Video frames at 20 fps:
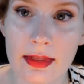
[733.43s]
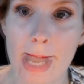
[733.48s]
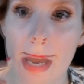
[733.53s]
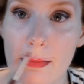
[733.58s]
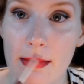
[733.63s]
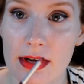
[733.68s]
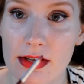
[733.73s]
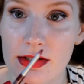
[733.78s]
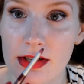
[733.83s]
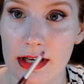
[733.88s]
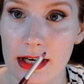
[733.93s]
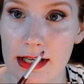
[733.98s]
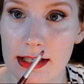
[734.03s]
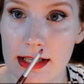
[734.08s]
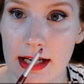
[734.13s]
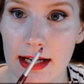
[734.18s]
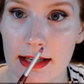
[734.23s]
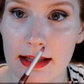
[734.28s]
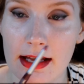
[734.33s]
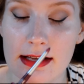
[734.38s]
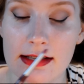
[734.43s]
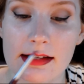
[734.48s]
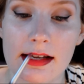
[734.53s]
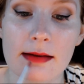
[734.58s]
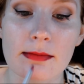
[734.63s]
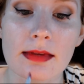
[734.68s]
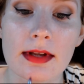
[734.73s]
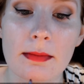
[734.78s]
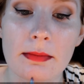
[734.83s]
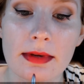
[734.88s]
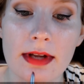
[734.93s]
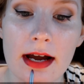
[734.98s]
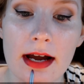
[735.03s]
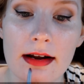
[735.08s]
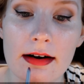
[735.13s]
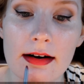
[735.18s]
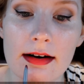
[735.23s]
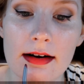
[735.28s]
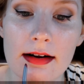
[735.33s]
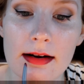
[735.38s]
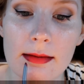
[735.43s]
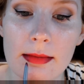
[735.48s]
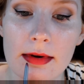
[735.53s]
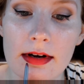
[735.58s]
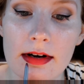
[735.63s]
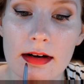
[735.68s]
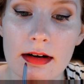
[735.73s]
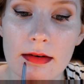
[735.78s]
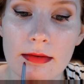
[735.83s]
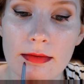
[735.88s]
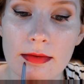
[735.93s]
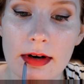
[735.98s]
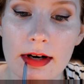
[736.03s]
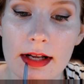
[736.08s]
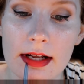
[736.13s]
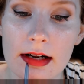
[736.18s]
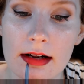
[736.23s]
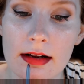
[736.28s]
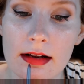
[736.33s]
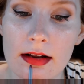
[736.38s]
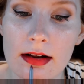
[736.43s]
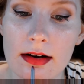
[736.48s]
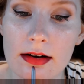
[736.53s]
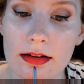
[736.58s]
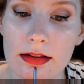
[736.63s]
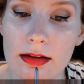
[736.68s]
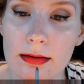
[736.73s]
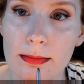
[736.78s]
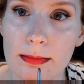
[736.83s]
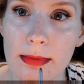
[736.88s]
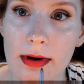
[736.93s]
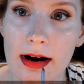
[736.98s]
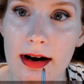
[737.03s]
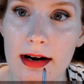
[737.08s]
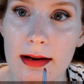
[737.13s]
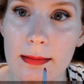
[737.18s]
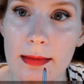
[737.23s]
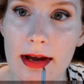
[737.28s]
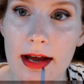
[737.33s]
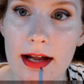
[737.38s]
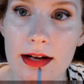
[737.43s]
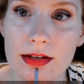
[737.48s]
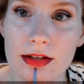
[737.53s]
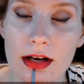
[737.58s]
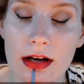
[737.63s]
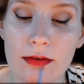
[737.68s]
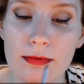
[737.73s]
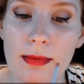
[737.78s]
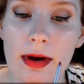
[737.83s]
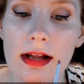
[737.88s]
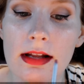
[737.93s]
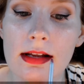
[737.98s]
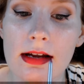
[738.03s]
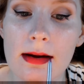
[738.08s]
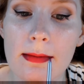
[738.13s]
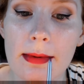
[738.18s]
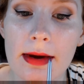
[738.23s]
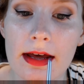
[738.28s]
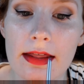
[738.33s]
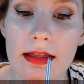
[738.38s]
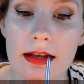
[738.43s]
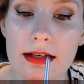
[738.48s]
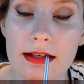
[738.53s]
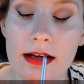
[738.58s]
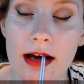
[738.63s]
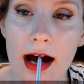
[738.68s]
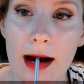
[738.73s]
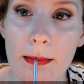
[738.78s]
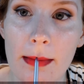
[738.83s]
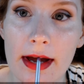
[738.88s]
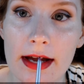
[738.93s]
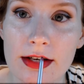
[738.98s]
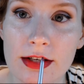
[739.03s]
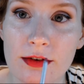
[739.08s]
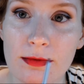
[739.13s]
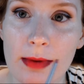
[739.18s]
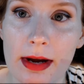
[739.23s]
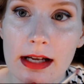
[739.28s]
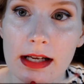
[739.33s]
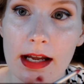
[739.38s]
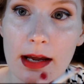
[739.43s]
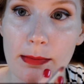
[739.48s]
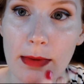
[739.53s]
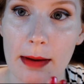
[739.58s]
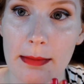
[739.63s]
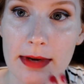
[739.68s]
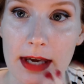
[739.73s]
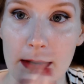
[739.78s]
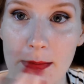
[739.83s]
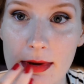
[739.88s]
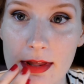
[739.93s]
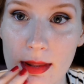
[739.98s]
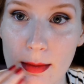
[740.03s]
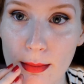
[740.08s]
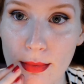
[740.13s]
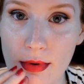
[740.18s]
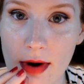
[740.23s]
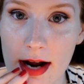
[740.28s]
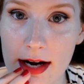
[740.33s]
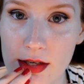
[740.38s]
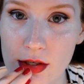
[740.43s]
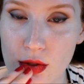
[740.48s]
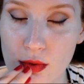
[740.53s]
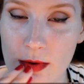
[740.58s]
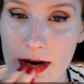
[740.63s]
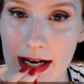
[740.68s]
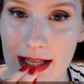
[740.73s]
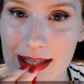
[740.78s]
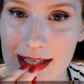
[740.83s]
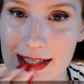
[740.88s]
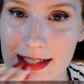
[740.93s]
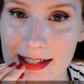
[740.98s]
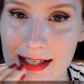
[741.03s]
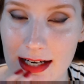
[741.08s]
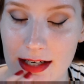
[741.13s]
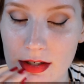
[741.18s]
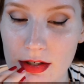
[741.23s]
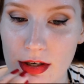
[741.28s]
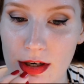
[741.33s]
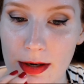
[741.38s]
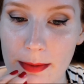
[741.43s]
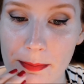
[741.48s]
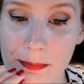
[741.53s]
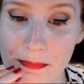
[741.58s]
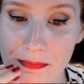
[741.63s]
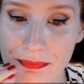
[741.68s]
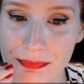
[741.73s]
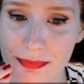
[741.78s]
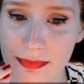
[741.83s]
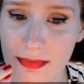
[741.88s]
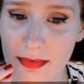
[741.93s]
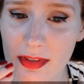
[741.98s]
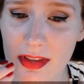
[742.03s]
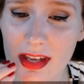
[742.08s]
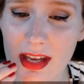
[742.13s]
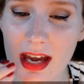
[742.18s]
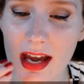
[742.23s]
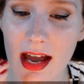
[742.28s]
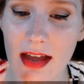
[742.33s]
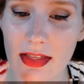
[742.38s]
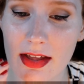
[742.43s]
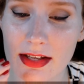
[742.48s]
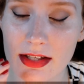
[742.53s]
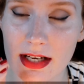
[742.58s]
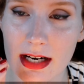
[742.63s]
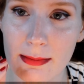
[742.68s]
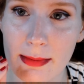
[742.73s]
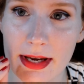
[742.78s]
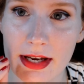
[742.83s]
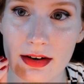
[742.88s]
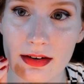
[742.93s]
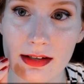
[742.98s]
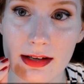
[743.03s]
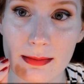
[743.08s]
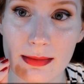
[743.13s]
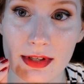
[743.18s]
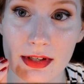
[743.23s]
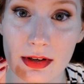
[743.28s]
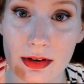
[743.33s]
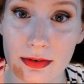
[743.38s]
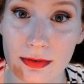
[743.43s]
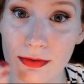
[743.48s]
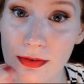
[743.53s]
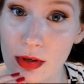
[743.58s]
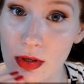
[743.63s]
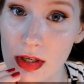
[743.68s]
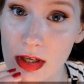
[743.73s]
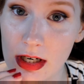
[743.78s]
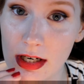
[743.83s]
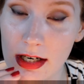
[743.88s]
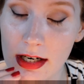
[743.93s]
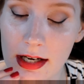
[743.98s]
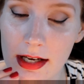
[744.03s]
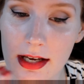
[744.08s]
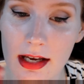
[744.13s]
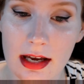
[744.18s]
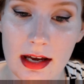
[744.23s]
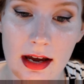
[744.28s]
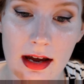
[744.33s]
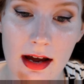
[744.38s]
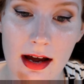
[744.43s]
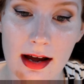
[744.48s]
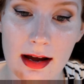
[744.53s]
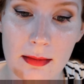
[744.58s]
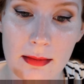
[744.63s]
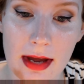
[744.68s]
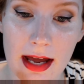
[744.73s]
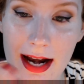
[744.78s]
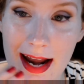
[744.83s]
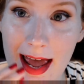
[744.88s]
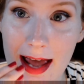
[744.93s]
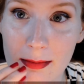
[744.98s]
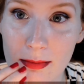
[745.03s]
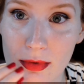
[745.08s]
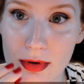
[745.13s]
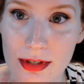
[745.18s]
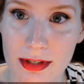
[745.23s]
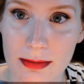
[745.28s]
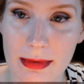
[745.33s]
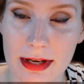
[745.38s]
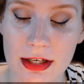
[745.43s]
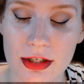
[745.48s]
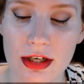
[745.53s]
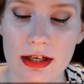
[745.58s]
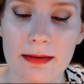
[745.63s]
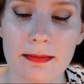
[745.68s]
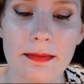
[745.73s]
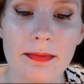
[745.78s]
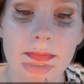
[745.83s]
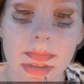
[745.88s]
I'm also going to take that same lip liner and I'm going to run it along the bottom edge of my lip and the top edge of my lip. I'm keeping the brightest red in the center, and that's going to make your lips look fuller and add more dimension.